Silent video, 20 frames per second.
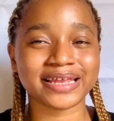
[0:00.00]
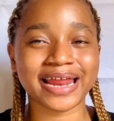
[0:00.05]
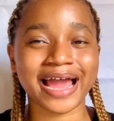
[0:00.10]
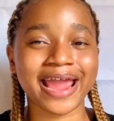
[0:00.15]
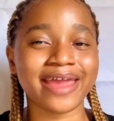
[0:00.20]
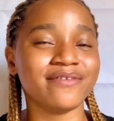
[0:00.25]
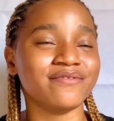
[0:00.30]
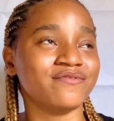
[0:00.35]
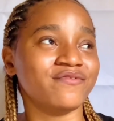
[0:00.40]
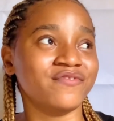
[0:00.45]
thing
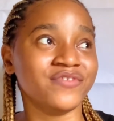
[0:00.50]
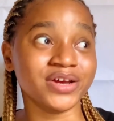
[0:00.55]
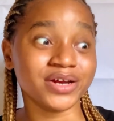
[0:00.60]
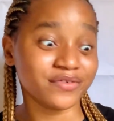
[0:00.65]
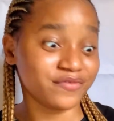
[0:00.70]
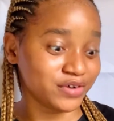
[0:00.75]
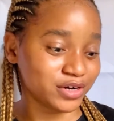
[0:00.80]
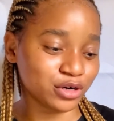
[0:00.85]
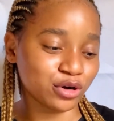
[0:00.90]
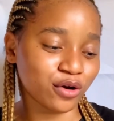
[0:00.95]
I
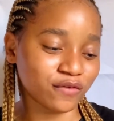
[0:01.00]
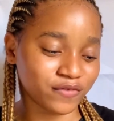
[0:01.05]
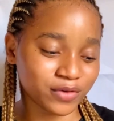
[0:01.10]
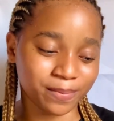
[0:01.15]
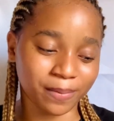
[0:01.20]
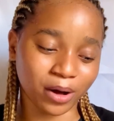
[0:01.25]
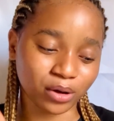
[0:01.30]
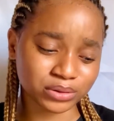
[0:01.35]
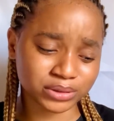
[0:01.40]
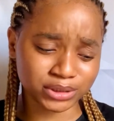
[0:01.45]
really, really love
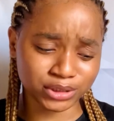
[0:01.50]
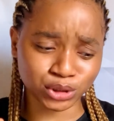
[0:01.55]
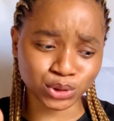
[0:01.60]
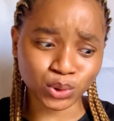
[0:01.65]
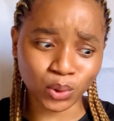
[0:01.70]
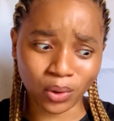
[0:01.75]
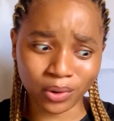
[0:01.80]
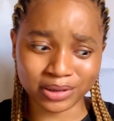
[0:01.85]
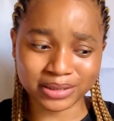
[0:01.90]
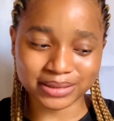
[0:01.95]
about
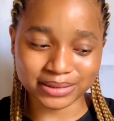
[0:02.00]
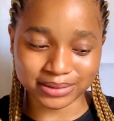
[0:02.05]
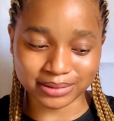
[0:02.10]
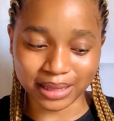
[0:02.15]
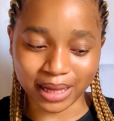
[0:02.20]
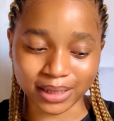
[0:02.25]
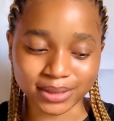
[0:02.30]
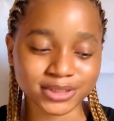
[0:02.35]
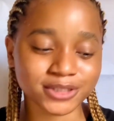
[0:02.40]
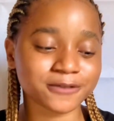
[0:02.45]
this oil is
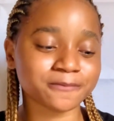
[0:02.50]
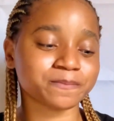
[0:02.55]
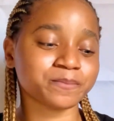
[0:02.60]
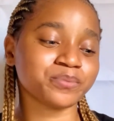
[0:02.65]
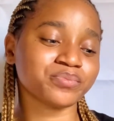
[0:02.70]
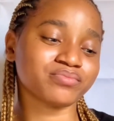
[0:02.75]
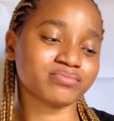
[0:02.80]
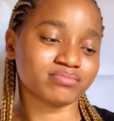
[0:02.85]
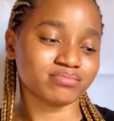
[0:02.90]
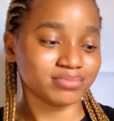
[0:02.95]
that
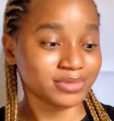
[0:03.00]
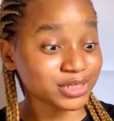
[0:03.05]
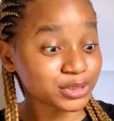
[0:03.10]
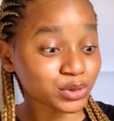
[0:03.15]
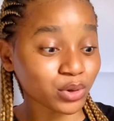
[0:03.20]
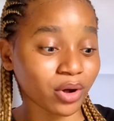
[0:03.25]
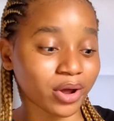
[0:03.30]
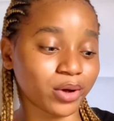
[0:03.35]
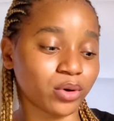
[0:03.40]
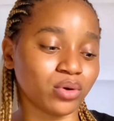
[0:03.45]

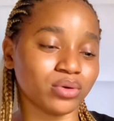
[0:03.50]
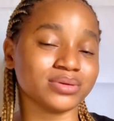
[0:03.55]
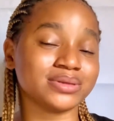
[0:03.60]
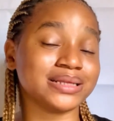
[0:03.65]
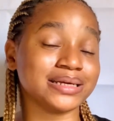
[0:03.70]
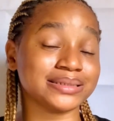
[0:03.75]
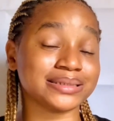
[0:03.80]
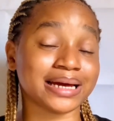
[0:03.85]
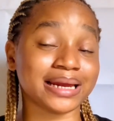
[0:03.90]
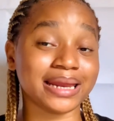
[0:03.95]
this oil
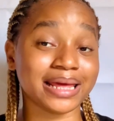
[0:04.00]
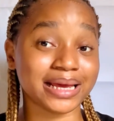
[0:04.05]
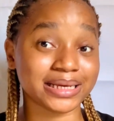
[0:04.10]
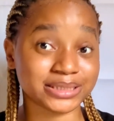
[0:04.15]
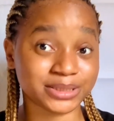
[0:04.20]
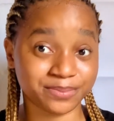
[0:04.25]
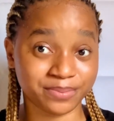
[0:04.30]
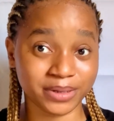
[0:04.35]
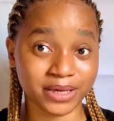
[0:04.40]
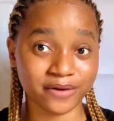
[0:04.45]
contains an
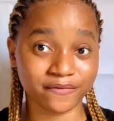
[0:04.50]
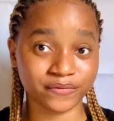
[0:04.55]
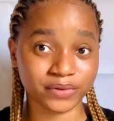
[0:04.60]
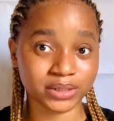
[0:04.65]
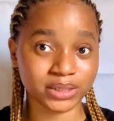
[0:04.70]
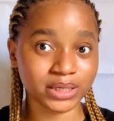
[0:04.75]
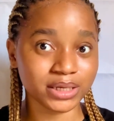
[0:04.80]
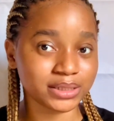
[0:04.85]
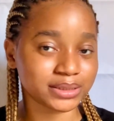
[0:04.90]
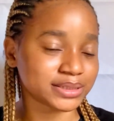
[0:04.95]
S P F
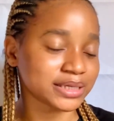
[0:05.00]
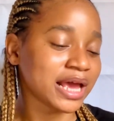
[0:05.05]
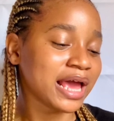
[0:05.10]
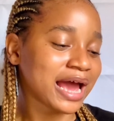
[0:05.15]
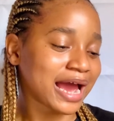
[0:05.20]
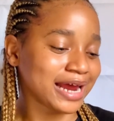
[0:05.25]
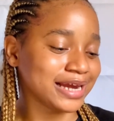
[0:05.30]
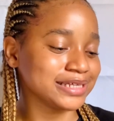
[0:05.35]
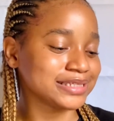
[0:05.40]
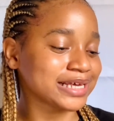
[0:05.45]
in it,
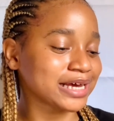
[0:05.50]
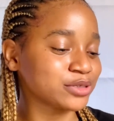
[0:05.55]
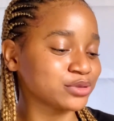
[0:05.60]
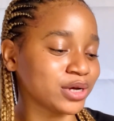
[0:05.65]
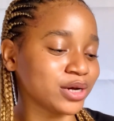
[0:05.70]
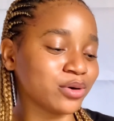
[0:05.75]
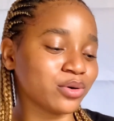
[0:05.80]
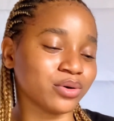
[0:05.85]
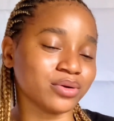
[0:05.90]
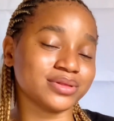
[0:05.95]
and it
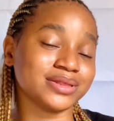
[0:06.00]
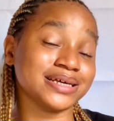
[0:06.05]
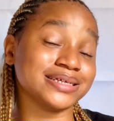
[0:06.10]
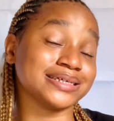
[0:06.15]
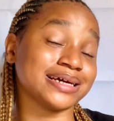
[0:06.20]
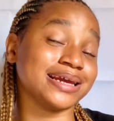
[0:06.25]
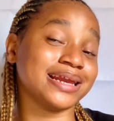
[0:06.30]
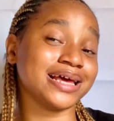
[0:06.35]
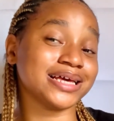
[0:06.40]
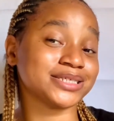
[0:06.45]
actually
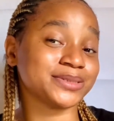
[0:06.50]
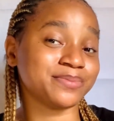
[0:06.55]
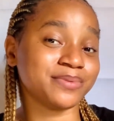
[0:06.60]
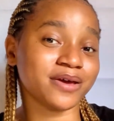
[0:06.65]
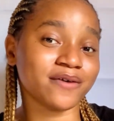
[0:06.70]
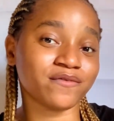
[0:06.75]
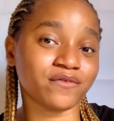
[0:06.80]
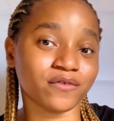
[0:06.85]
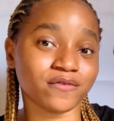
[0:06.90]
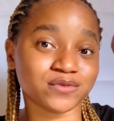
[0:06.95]
contains an S
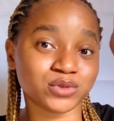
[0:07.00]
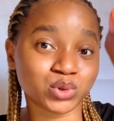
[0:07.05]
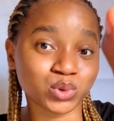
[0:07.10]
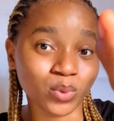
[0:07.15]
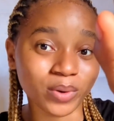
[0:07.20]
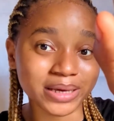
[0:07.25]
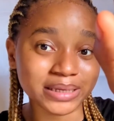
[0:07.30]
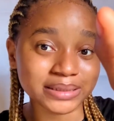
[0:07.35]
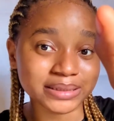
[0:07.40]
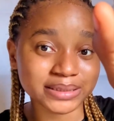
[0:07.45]
P F of
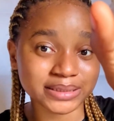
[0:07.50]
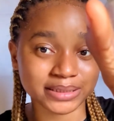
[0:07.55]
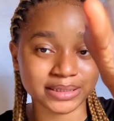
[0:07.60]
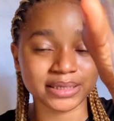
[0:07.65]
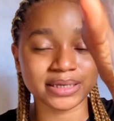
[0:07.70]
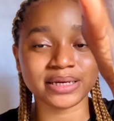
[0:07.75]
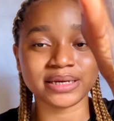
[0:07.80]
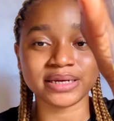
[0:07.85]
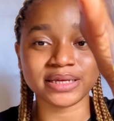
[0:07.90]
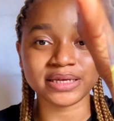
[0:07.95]

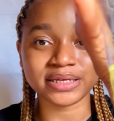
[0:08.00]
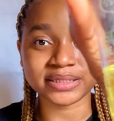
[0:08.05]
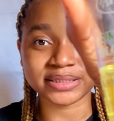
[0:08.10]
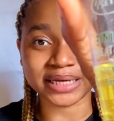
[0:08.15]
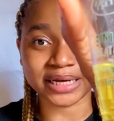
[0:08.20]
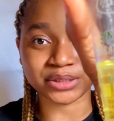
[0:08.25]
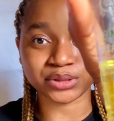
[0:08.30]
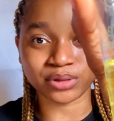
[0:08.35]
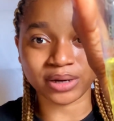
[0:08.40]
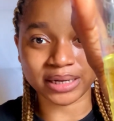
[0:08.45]
twenty in
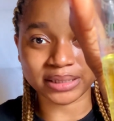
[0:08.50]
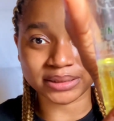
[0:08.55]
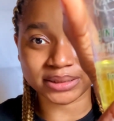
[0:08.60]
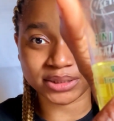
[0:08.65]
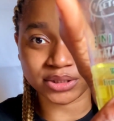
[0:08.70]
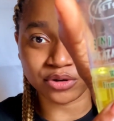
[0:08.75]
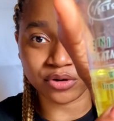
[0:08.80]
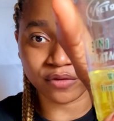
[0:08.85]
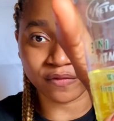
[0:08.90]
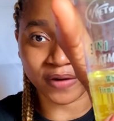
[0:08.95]
it, as you
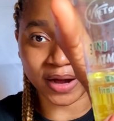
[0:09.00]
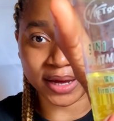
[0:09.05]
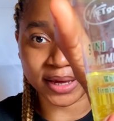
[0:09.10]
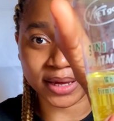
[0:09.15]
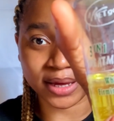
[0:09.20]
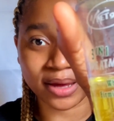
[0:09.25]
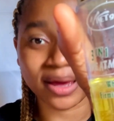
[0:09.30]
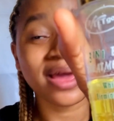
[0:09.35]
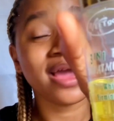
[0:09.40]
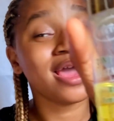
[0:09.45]
can see over
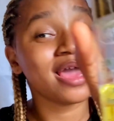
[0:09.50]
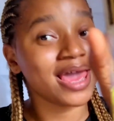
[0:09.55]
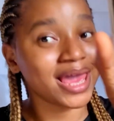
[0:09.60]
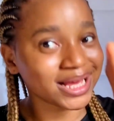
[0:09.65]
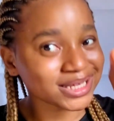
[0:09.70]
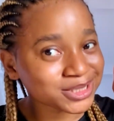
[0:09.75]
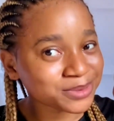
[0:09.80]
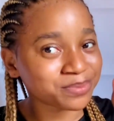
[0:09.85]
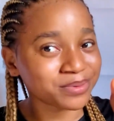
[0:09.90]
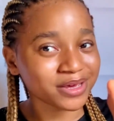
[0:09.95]
here,
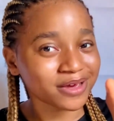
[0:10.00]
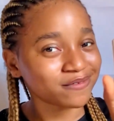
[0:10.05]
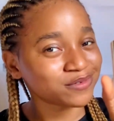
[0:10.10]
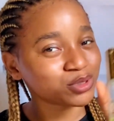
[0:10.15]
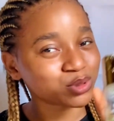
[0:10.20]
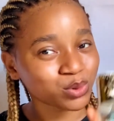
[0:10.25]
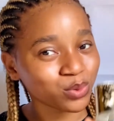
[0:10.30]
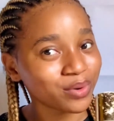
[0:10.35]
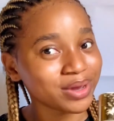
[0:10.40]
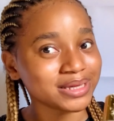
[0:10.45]
S P
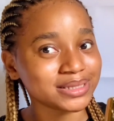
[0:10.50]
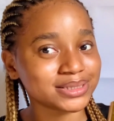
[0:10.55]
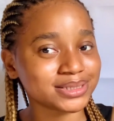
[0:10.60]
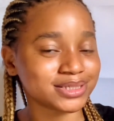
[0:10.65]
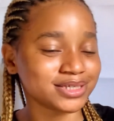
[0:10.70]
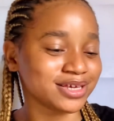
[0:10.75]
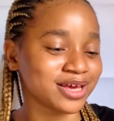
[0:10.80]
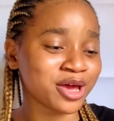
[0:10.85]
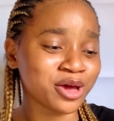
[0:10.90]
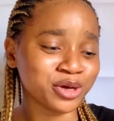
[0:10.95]
F
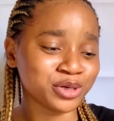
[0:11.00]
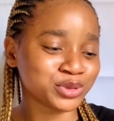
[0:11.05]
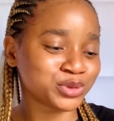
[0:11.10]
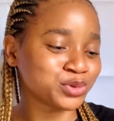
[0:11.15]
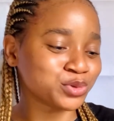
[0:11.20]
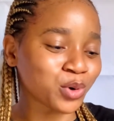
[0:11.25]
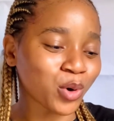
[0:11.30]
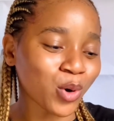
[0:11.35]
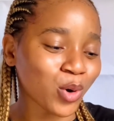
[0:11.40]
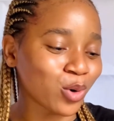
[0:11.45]
twenty.
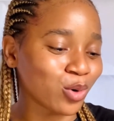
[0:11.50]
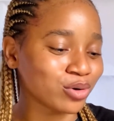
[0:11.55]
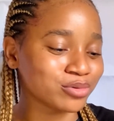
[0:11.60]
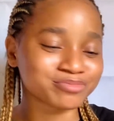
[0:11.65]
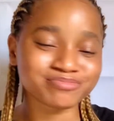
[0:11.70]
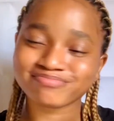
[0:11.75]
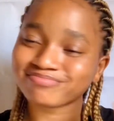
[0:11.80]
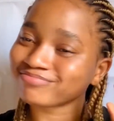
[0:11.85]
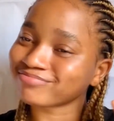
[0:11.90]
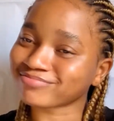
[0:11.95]

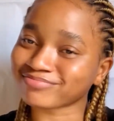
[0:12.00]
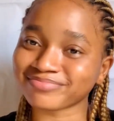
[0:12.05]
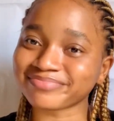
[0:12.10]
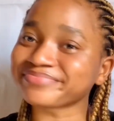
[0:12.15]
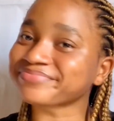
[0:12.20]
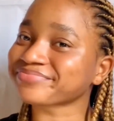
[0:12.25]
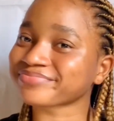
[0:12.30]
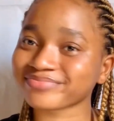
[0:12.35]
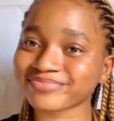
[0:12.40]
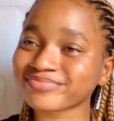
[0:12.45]
So
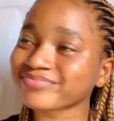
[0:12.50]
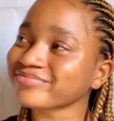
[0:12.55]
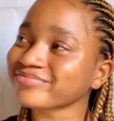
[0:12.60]
hmm,